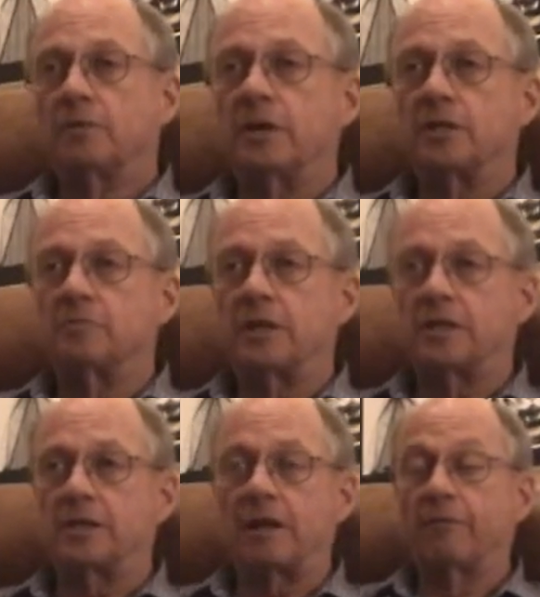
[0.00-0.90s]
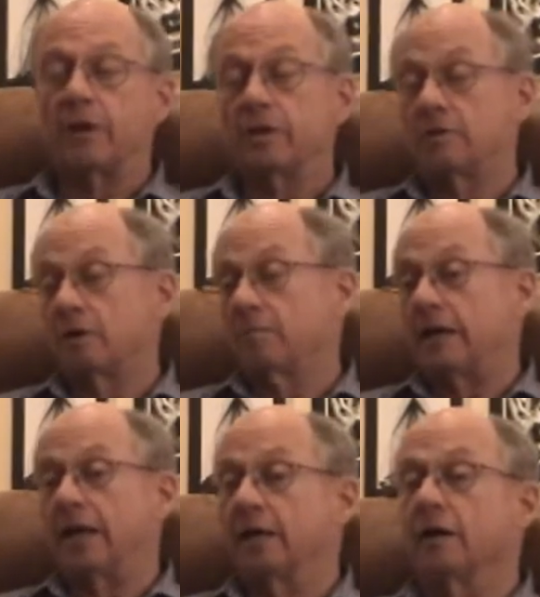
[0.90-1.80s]
Imagine being sapphire, you're talking about
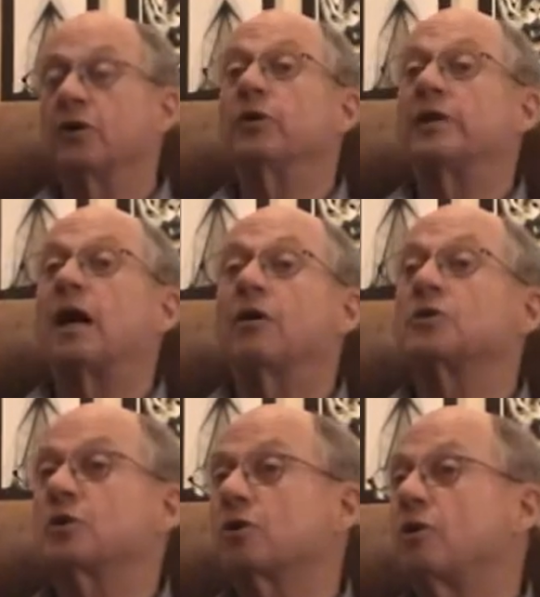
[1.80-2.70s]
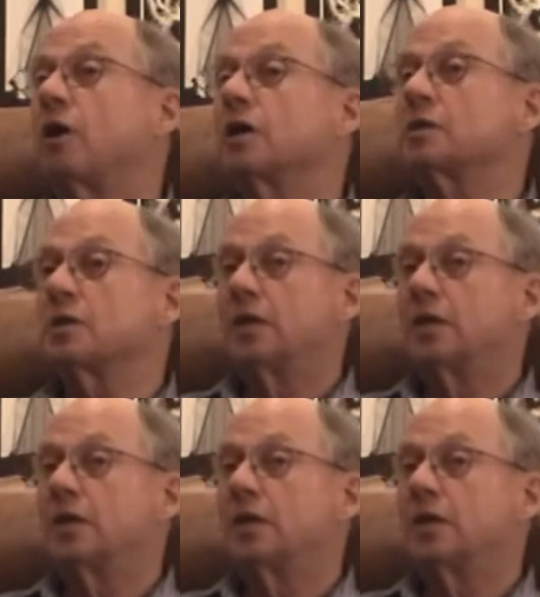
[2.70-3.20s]
adding $100 to the cost.